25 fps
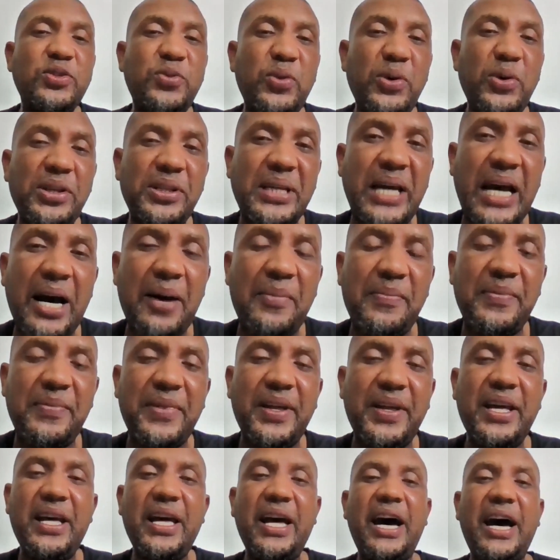is going to
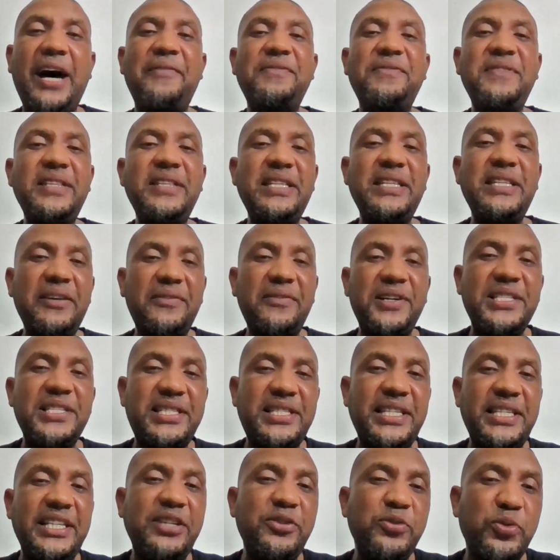happen? I've never
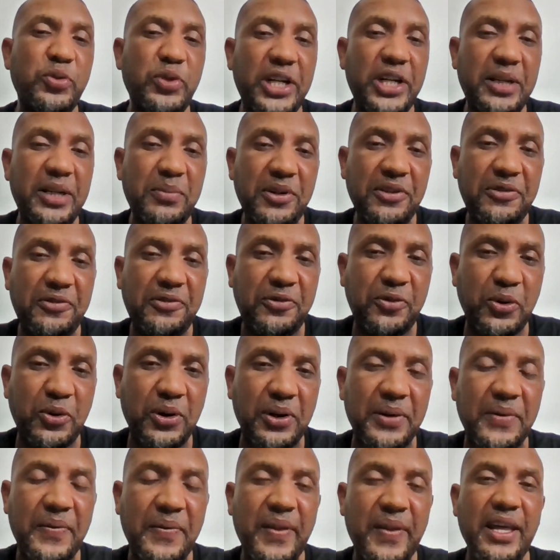seen rain
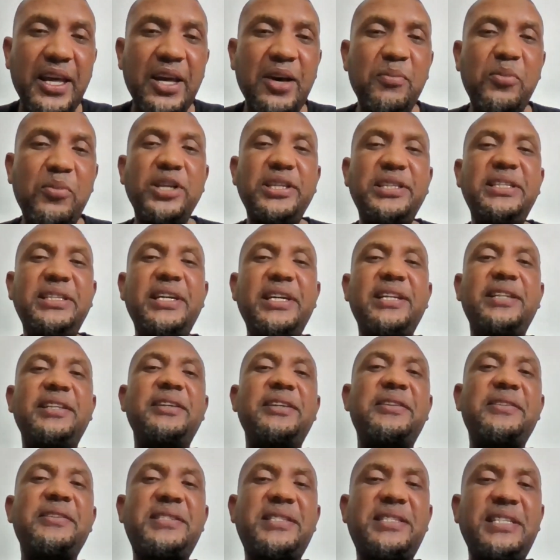before, but yet
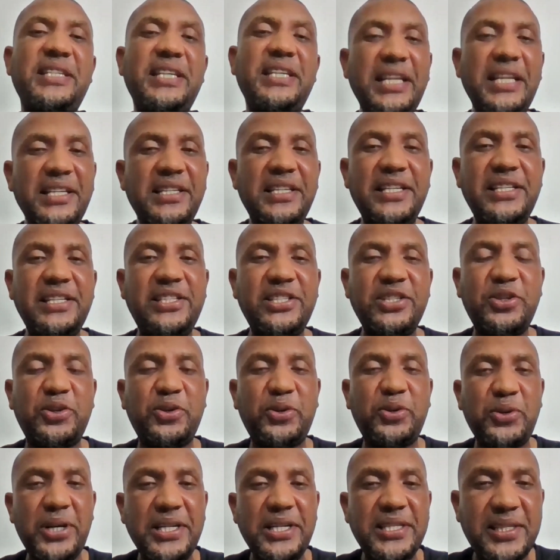they're seeing these
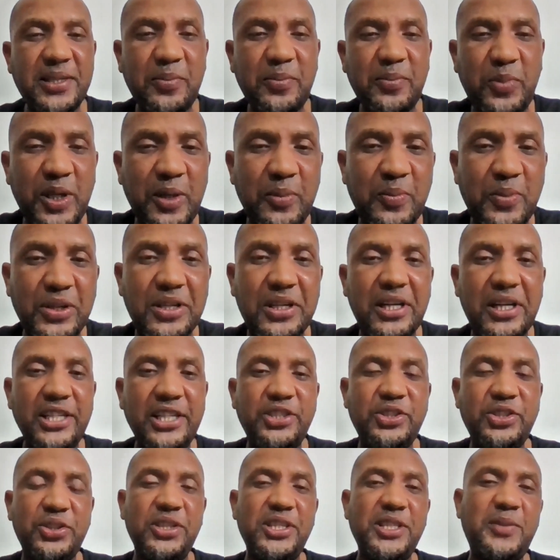crazy people
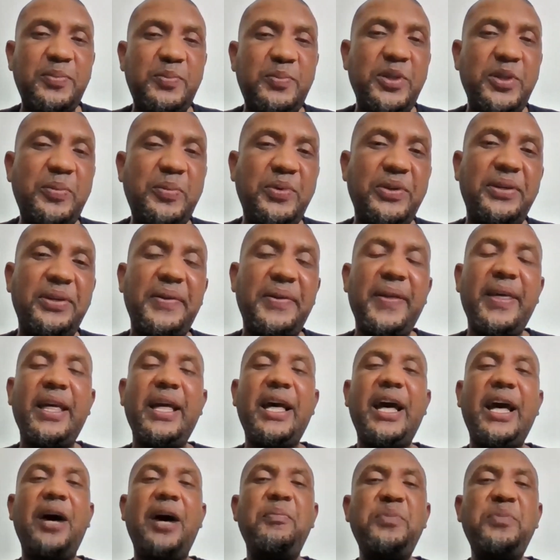called church people
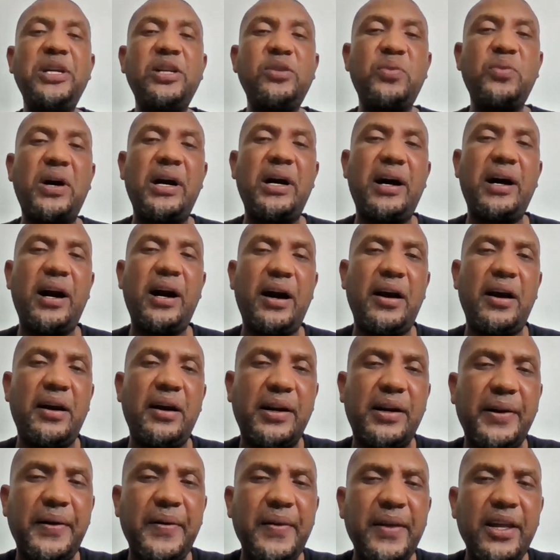and build an
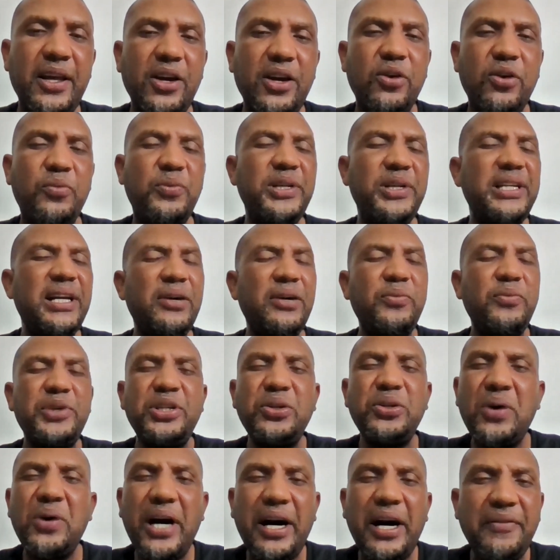ark. We
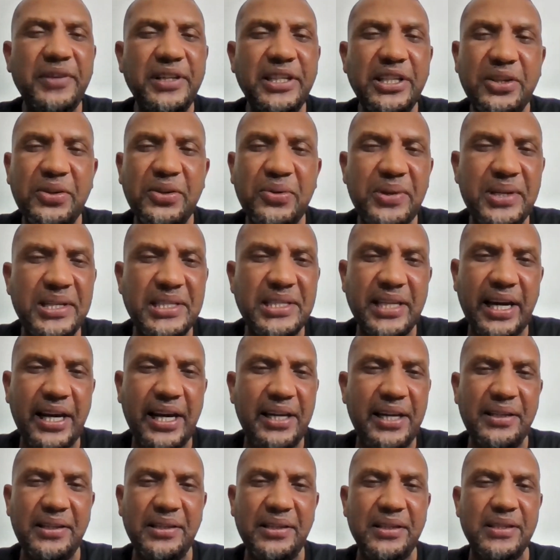don't have any crazy
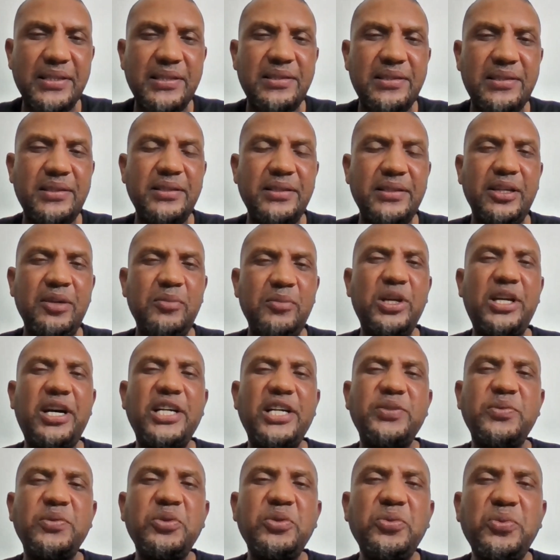ideas,
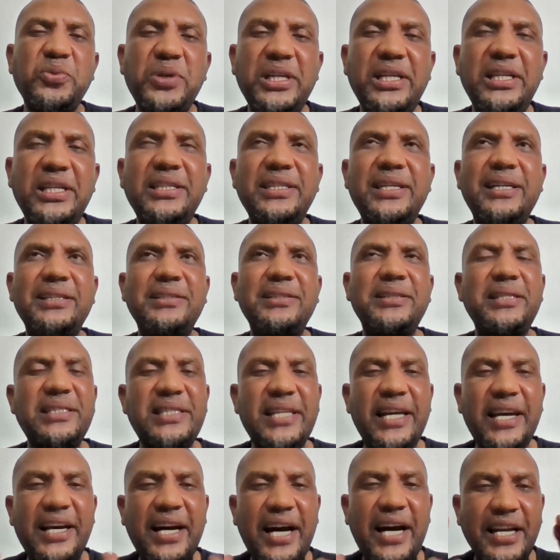because we're really not, is
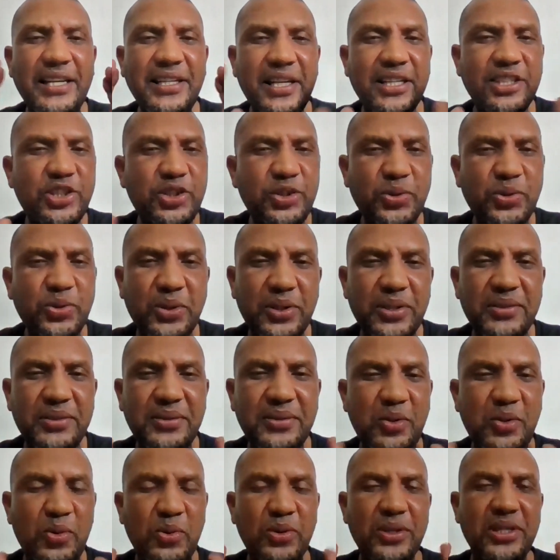that I'm not sure
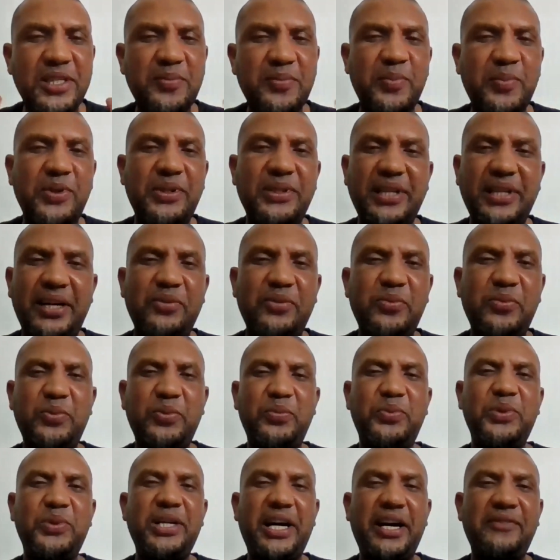the Holy Spirit that
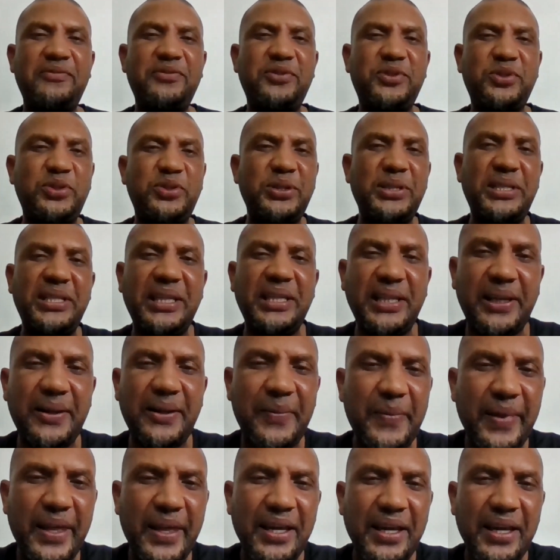we have today